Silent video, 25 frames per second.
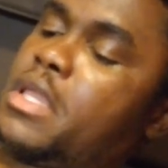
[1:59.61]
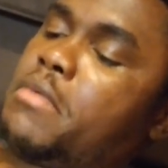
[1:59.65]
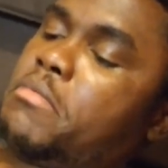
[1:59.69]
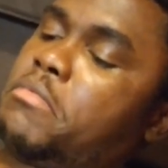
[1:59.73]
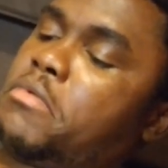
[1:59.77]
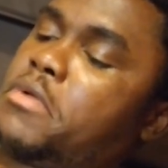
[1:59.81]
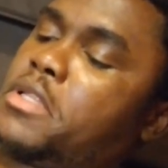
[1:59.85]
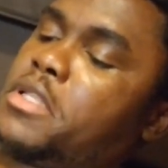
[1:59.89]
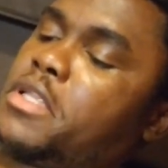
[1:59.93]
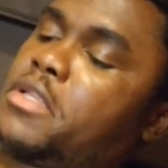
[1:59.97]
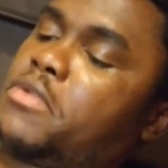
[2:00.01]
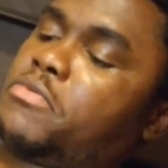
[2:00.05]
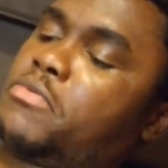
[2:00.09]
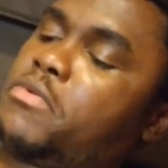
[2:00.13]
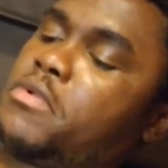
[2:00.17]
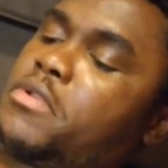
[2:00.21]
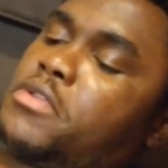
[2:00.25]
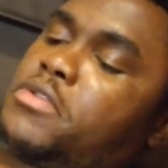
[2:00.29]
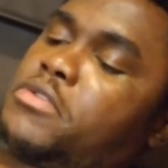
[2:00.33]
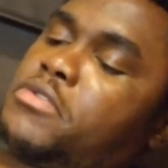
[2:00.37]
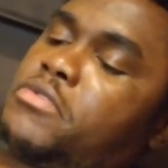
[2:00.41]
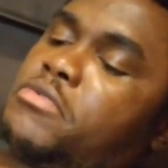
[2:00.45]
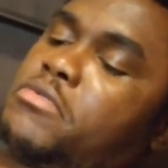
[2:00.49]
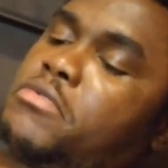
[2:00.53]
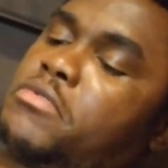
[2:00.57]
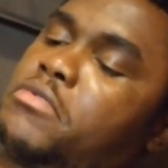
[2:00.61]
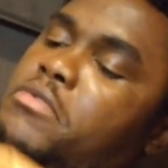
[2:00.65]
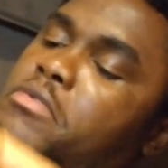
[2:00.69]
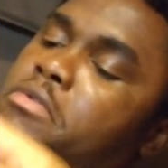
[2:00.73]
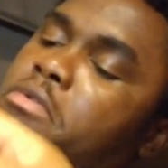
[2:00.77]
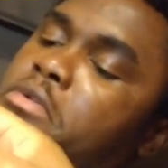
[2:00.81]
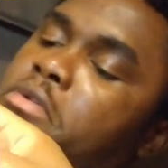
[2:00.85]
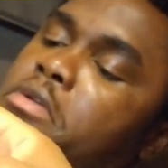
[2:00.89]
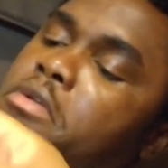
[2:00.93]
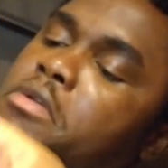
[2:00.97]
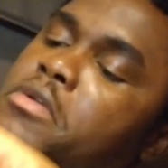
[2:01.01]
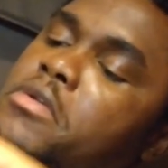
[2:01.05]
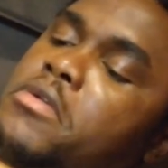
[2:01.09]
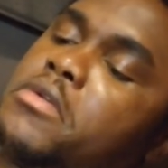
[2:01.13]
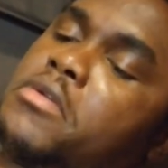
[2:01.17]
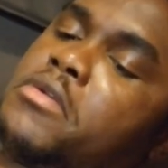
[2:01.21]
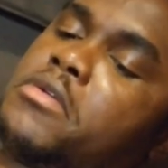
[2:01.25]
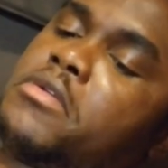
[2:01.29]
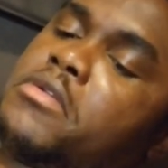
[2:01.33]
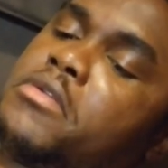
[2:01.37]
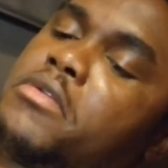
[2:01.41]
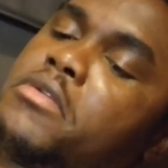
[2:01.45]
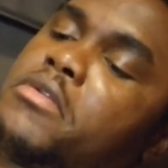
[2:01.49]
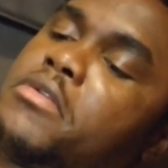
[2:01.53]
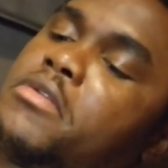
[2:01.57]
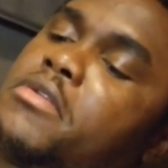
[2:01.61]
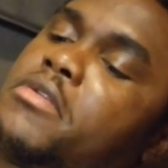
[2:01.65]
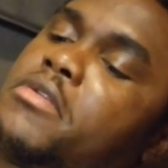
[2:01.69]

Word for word: Yeah, it's not supposed to burn.